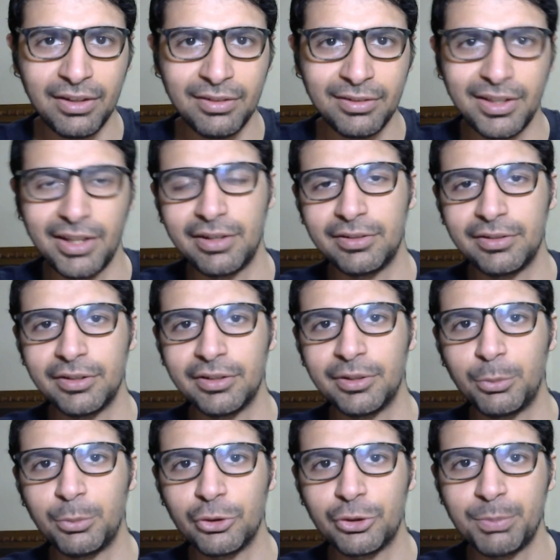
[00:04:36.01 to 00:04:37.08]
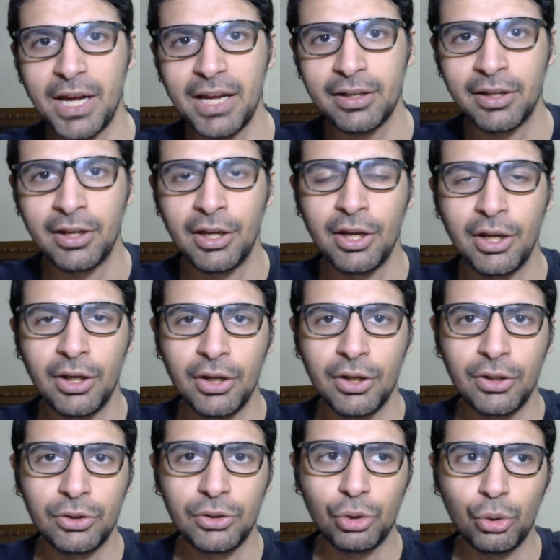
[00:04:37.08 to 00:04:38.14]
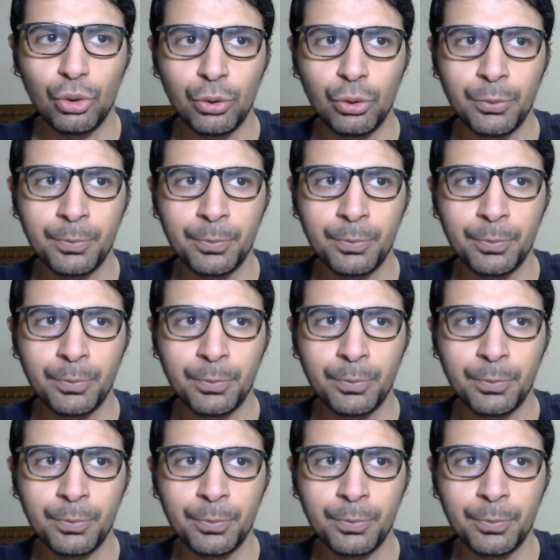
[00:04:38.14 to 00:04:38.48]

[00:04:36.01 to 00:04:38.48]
there is a pushback. So